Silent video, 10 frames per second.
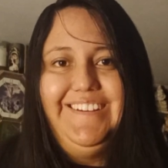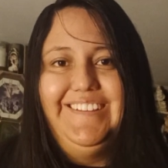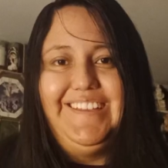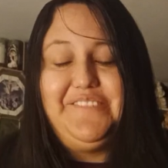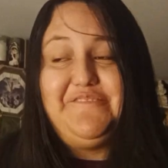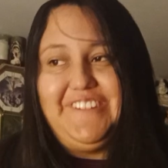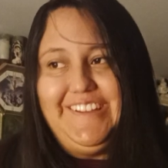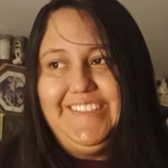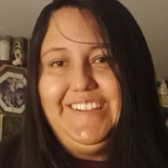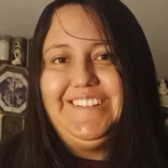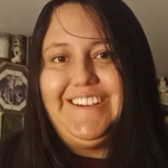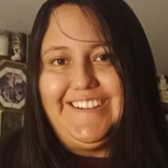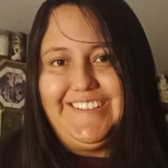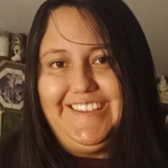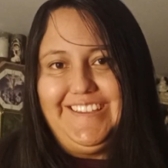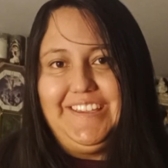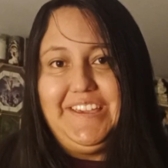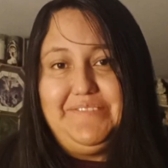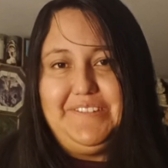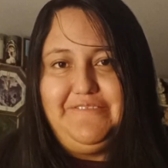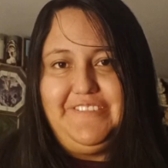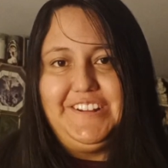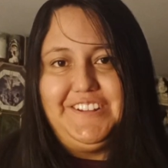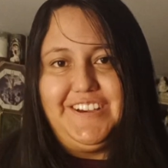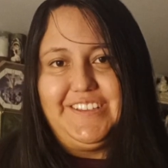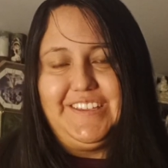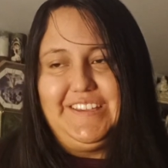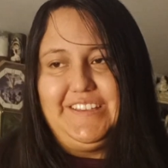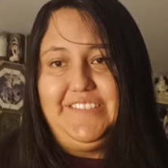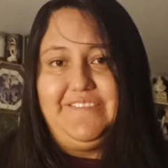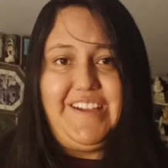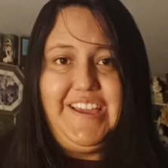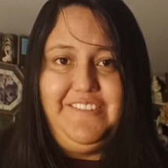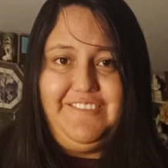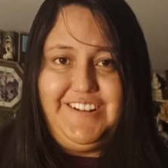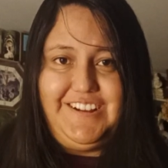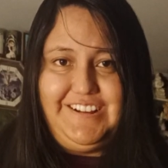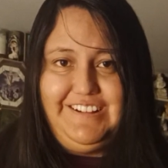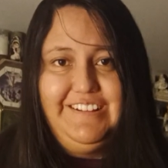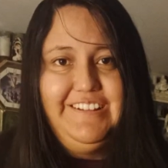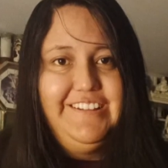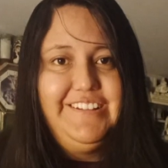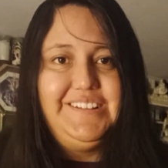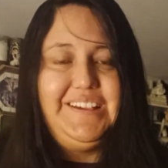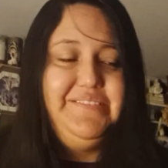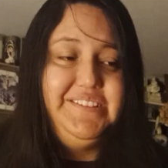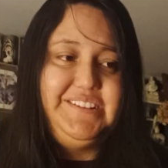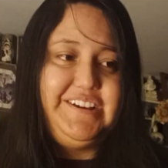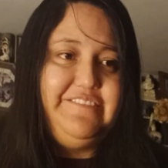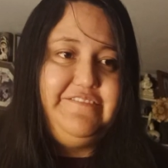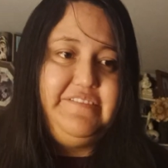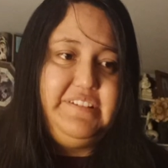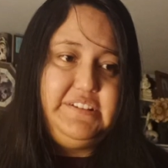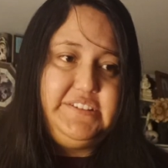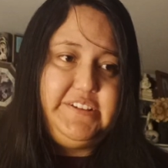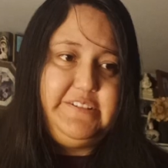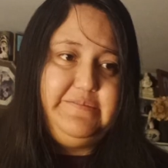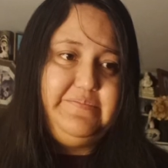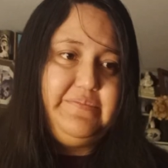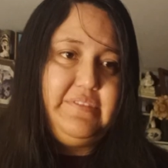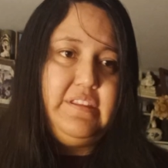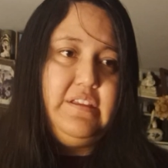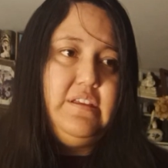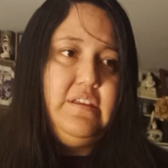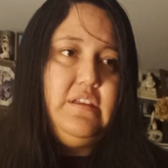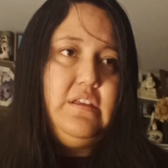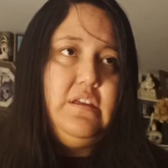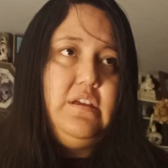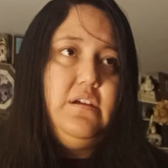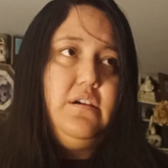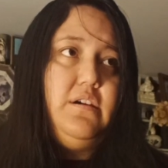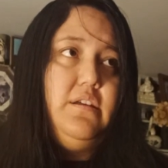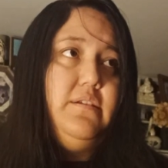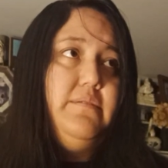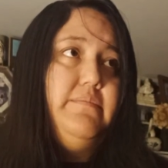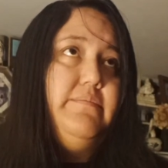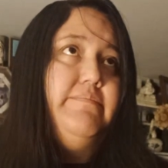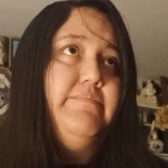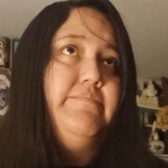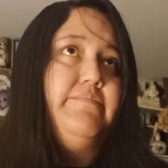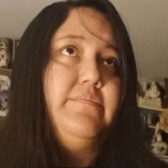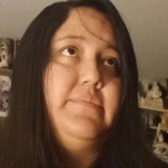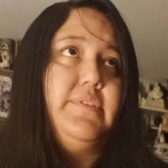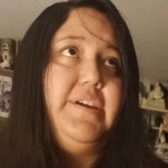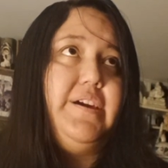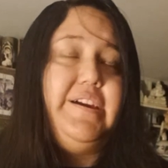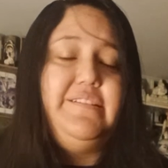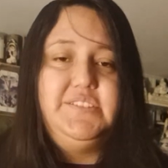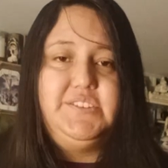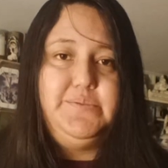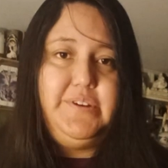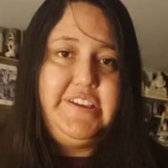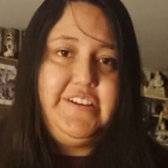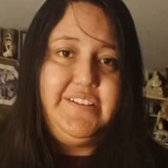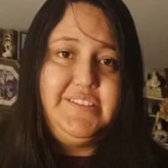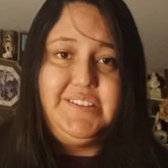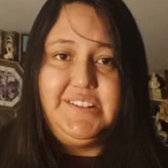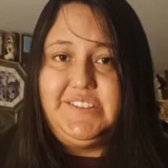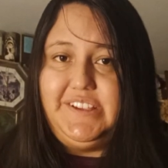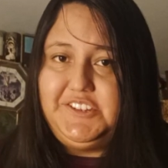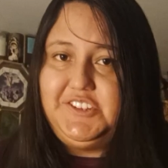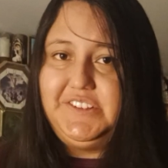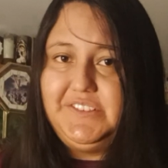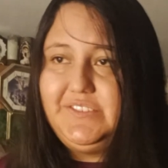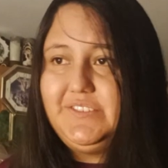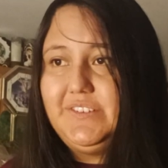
like freely talking given free talking in the right order type of stuff so um i was just working on sensations and